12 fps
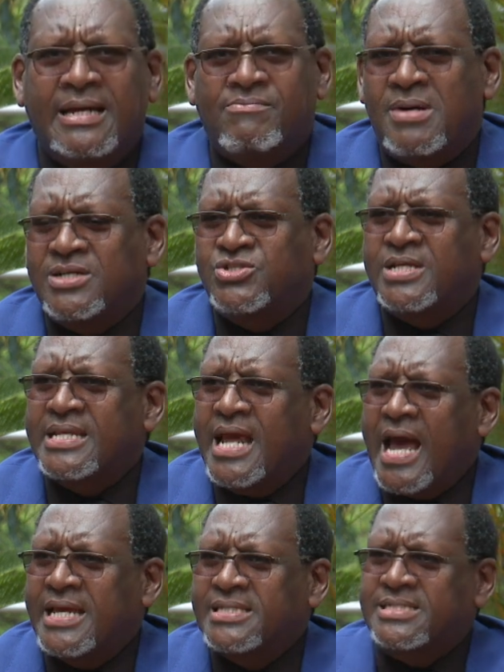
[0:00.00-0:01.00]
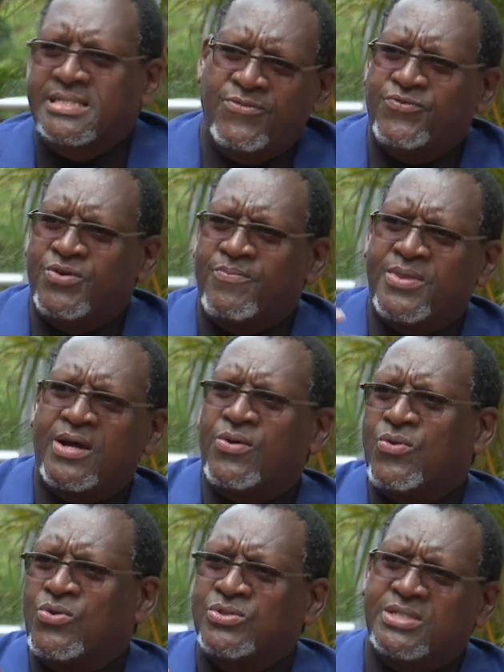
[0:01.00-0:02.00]
merchandise from the
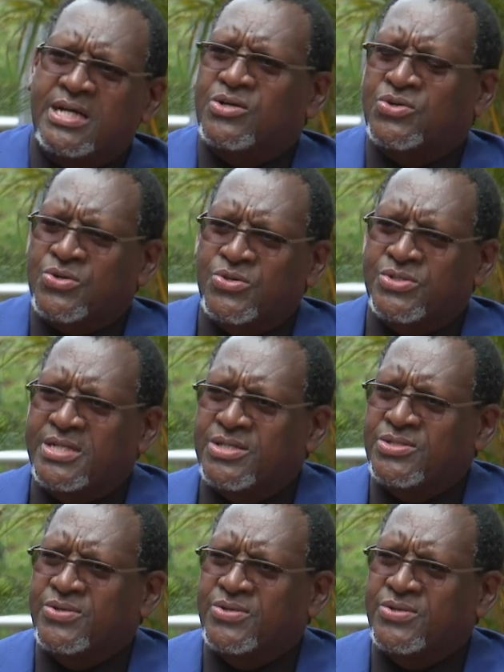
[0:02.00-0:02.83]
coast across and